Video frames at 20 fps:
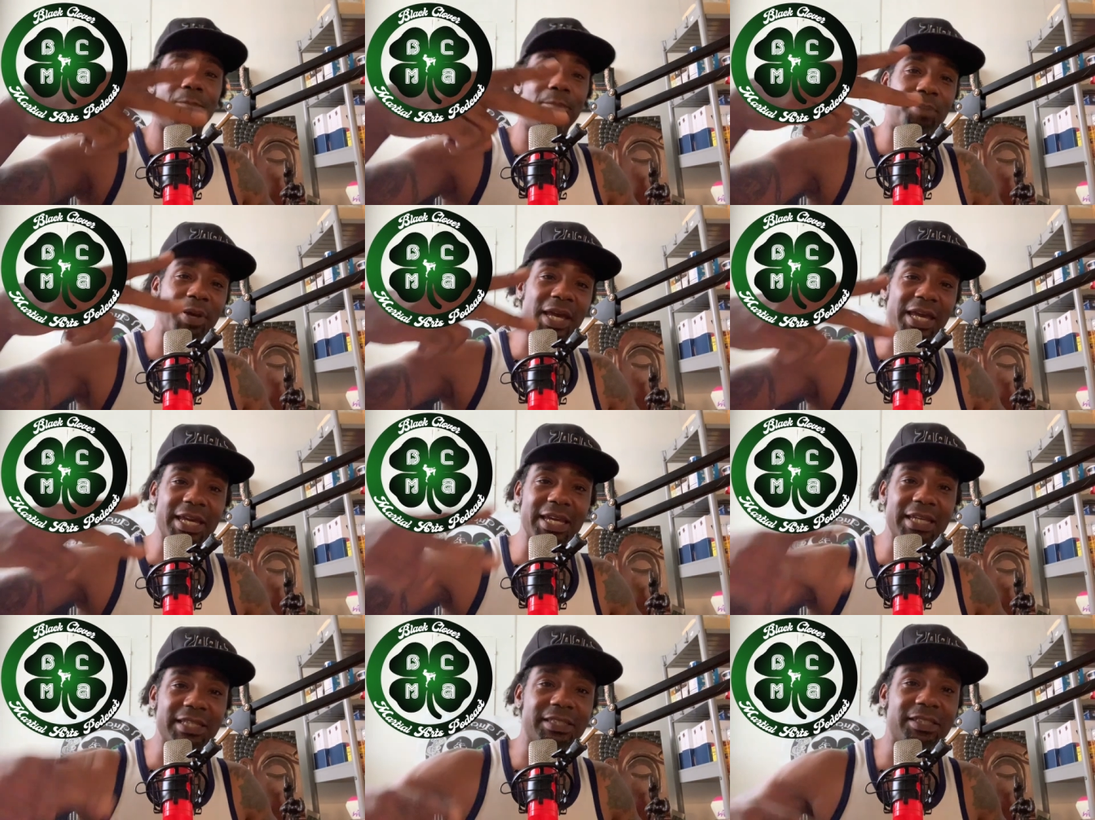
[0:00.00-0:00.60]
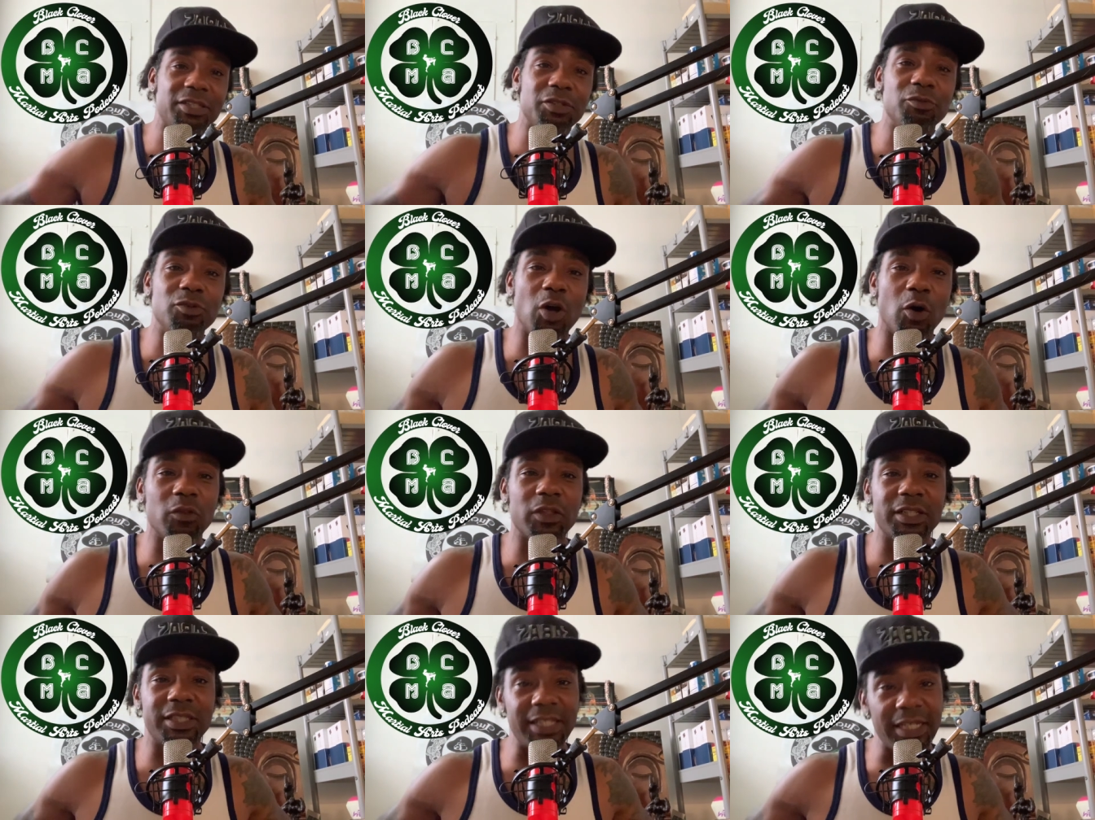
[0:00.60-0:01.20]
Peace. You
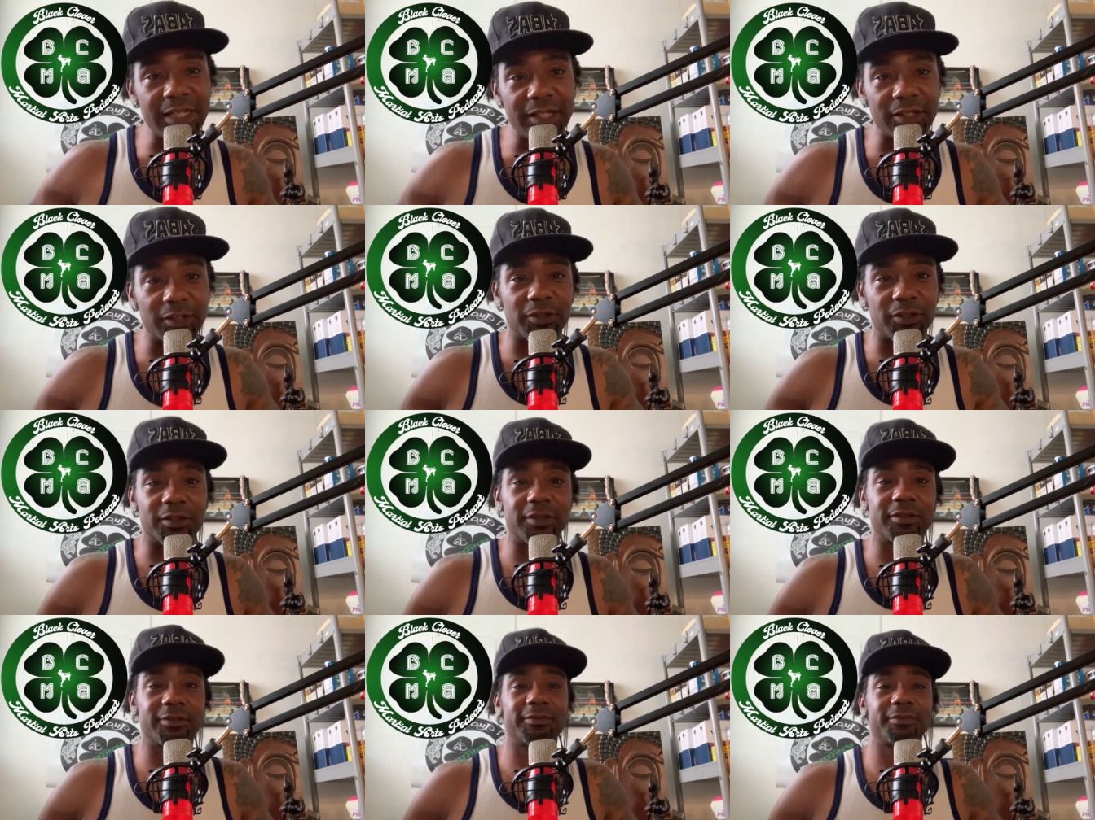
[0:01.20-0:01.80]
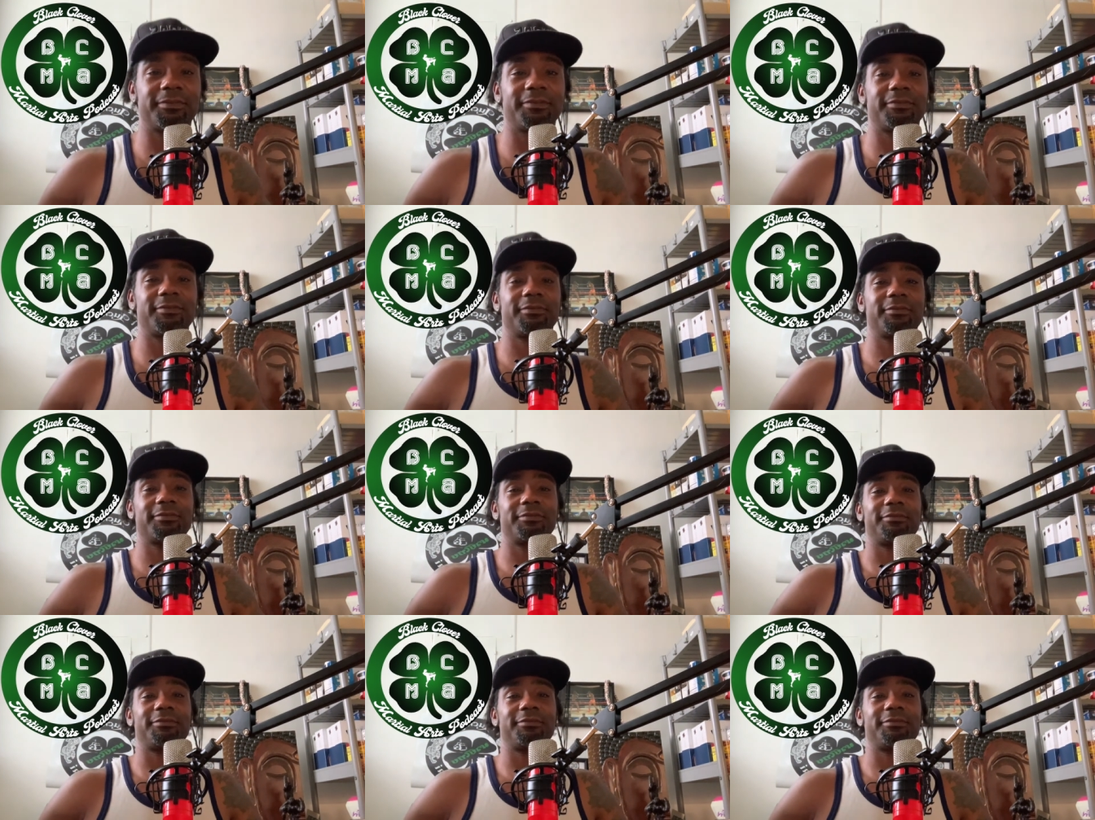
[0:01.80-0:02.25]
know the deal.